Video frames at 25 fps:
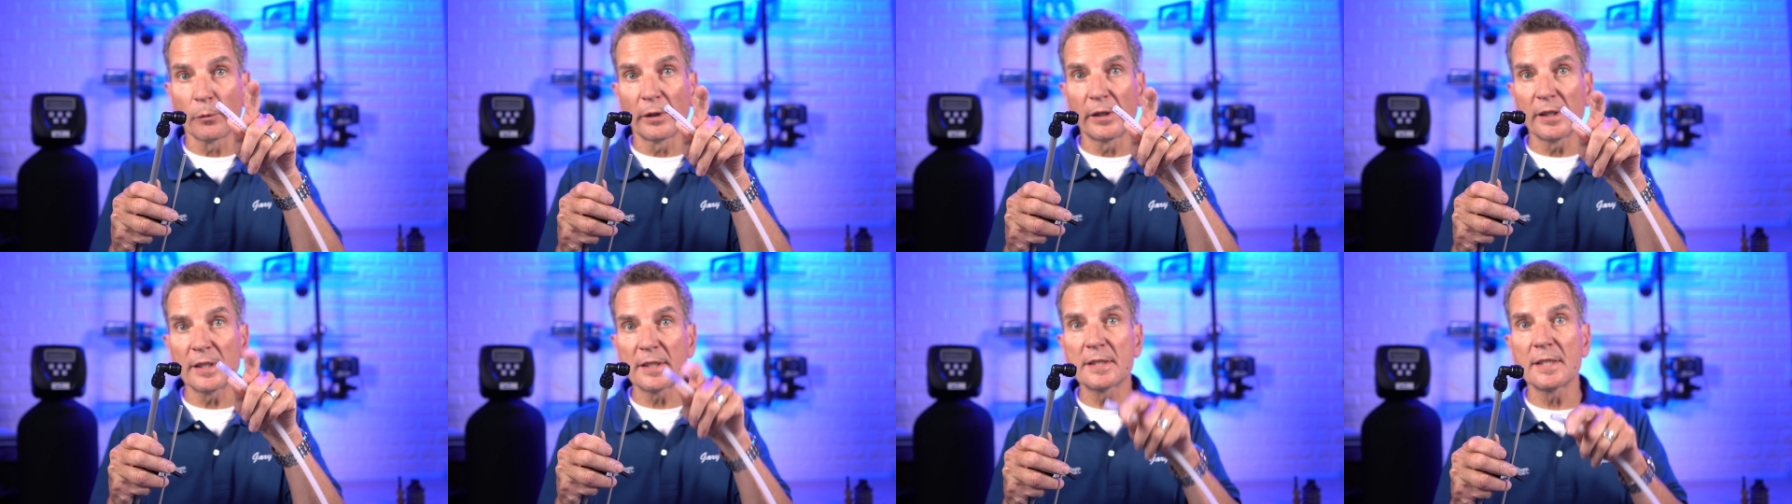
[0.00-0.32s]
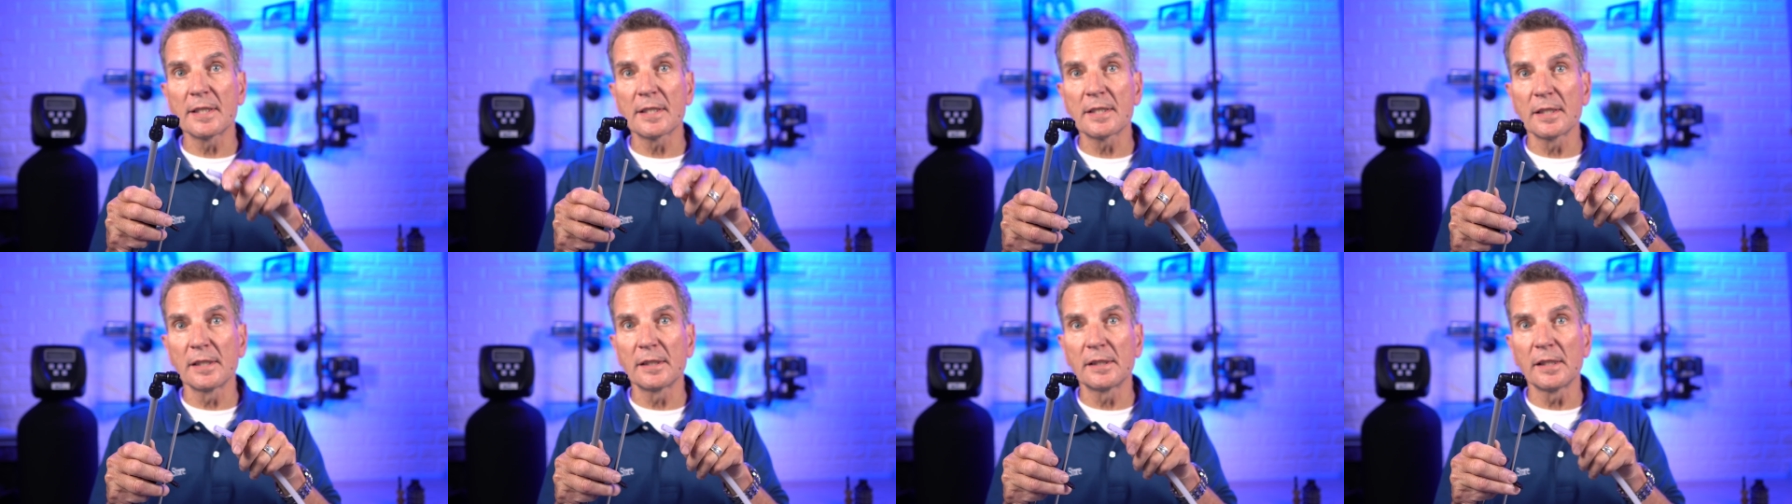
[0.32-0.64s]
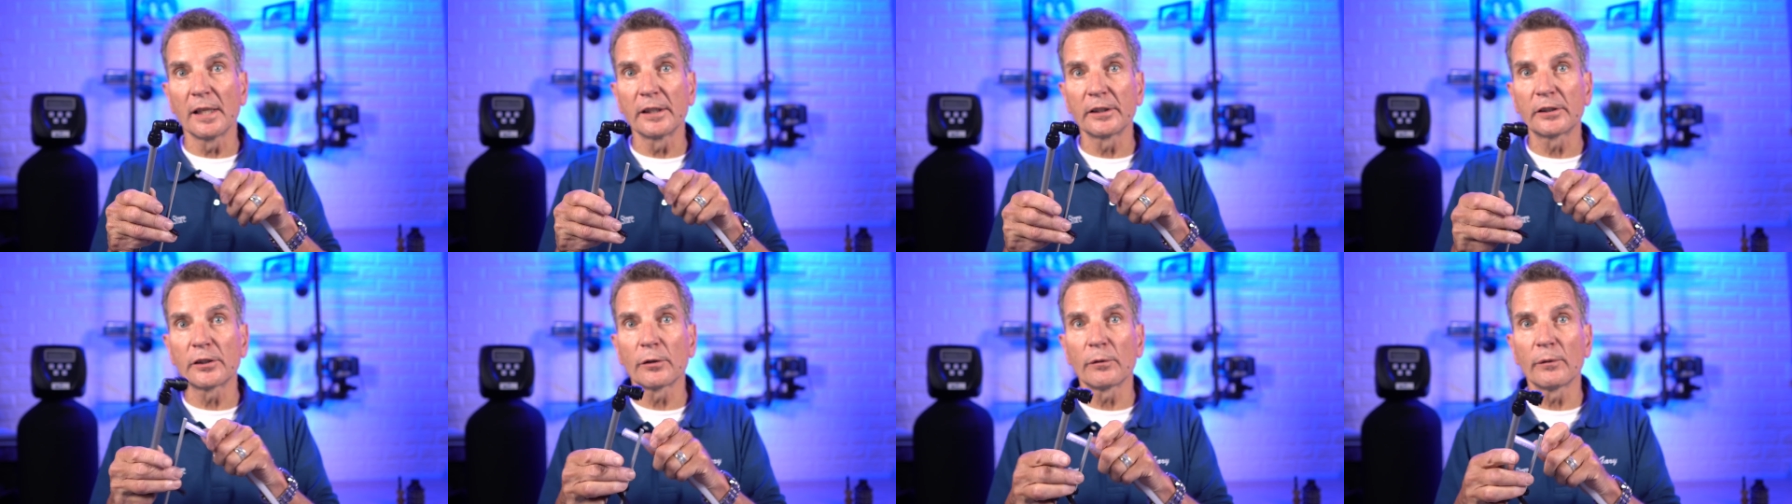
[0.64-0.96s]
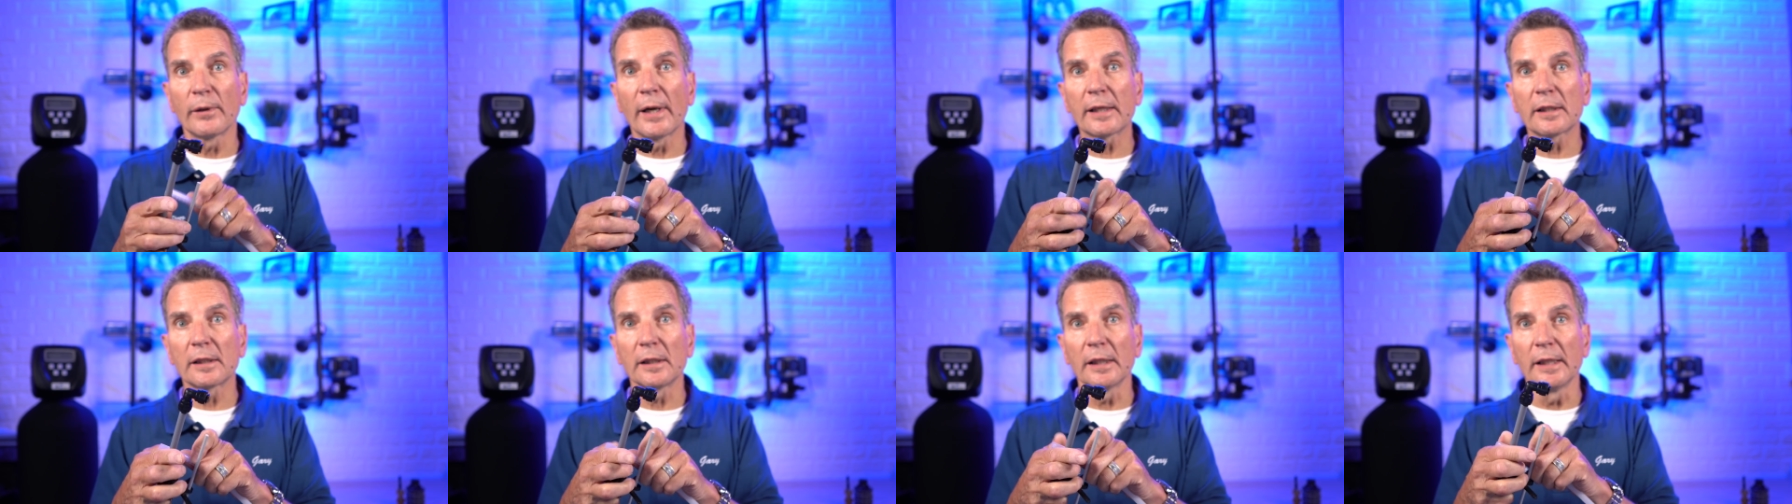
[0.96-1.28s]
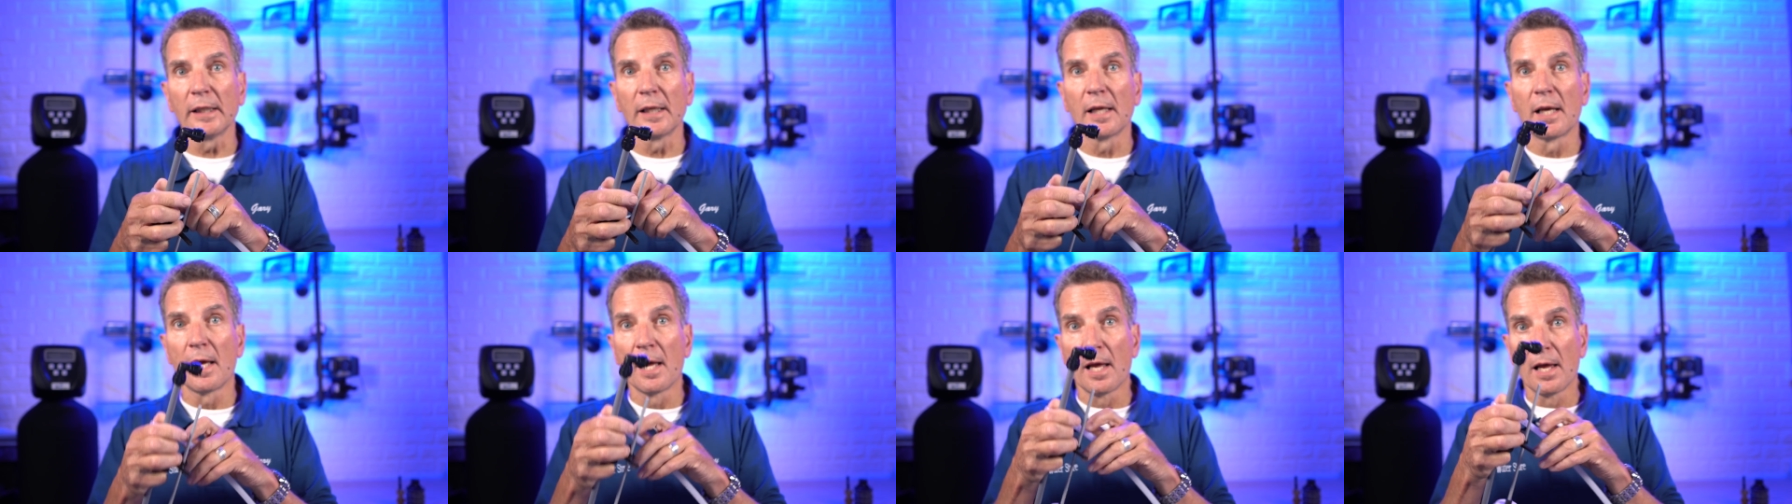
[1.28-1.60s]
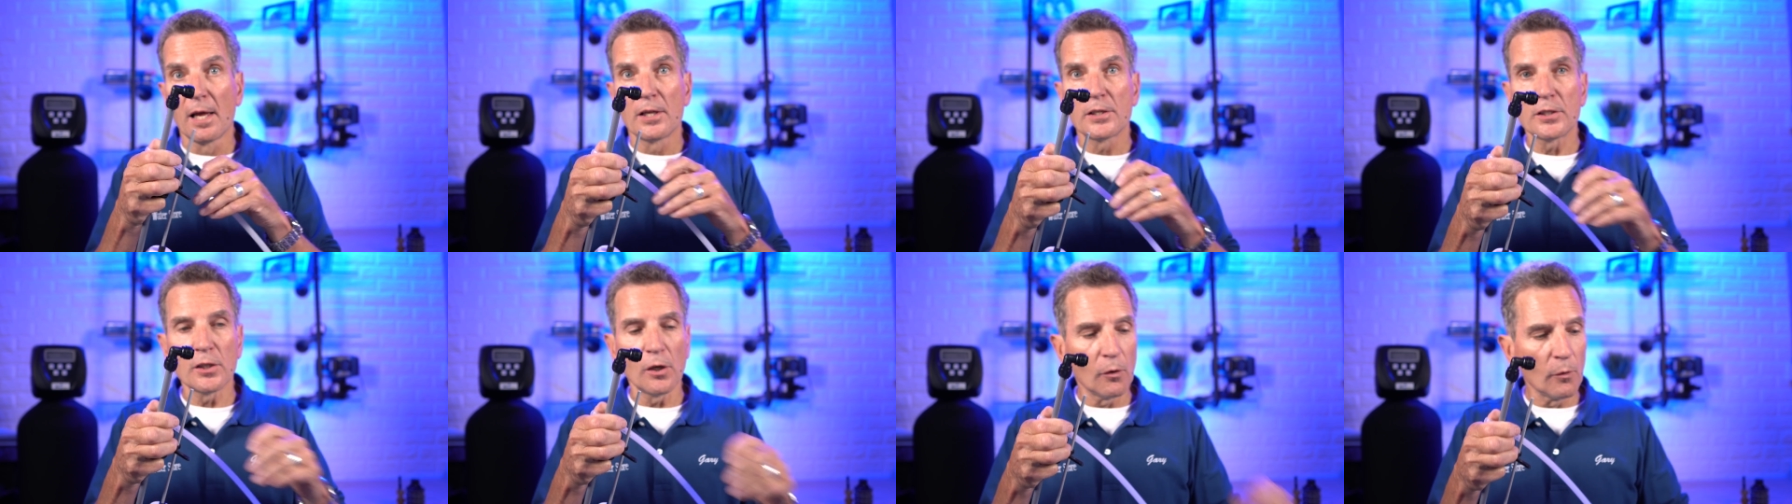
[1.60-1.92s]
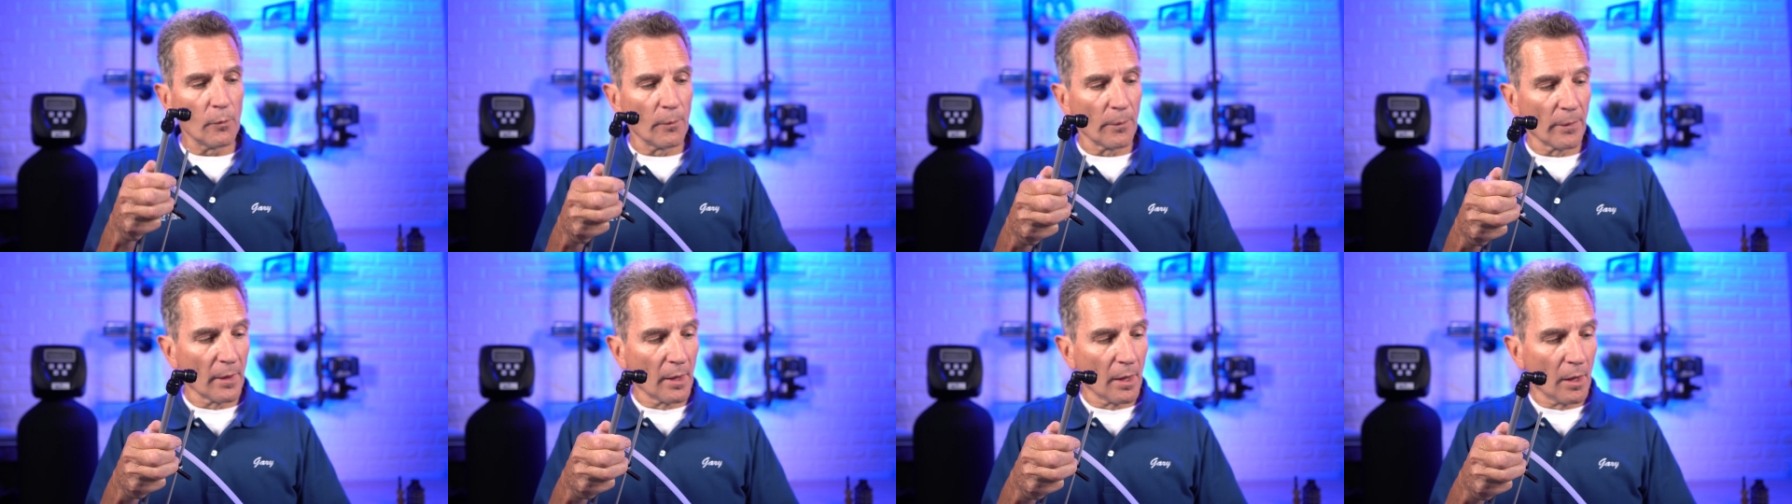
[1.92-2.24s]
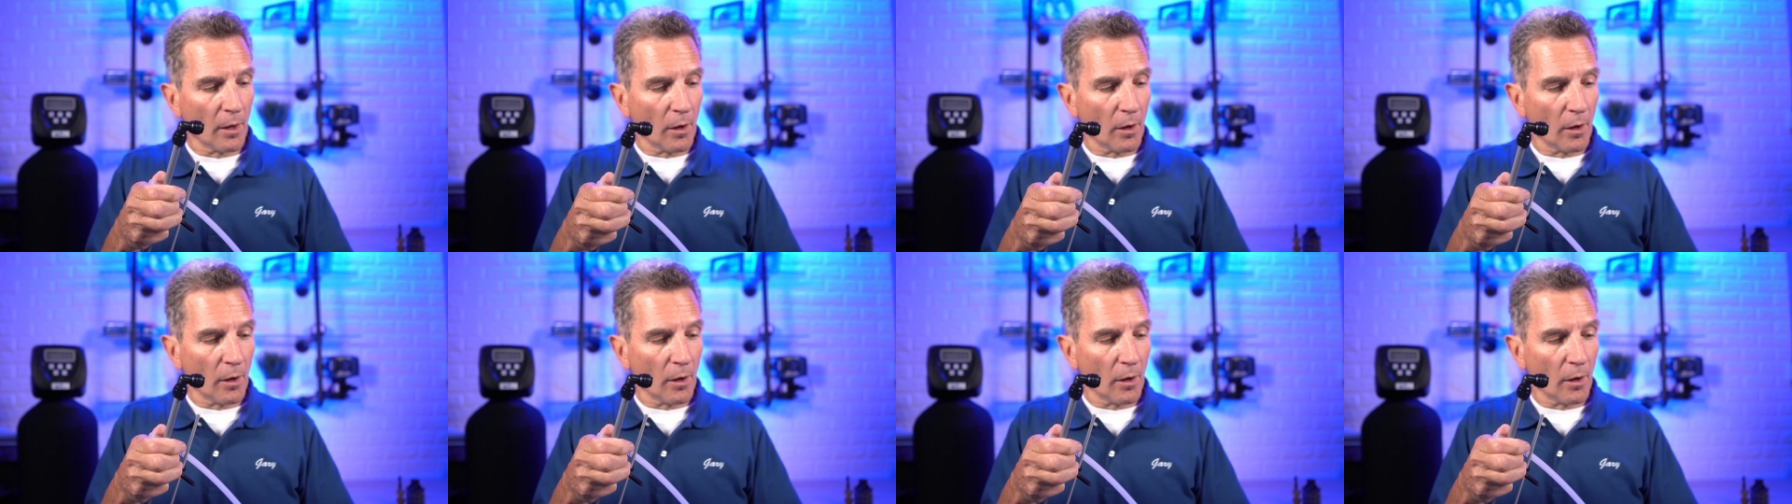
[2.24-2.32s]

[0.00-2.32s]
where this isn't done correctly. So